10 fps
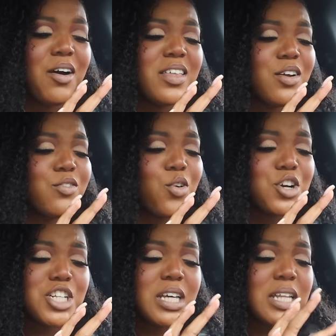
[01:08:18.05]
And then
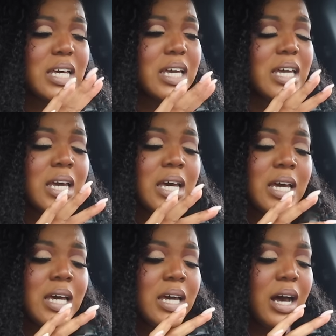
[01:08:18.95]
unfortunately,
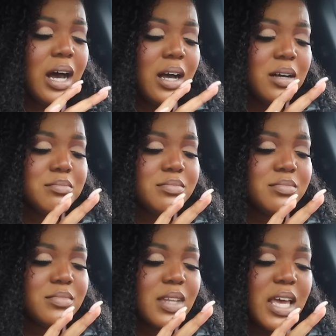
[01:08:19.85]

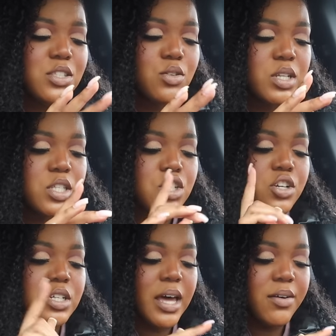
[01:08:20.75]
as soon as it
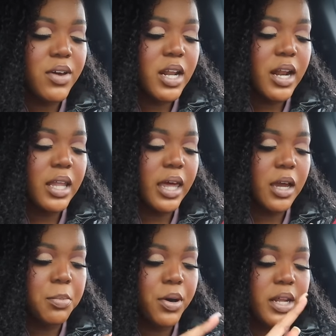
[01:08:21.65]
turned 11 and I
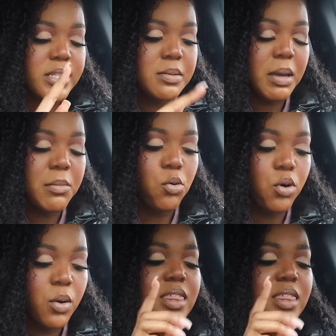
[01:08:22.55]
like put in to make my order,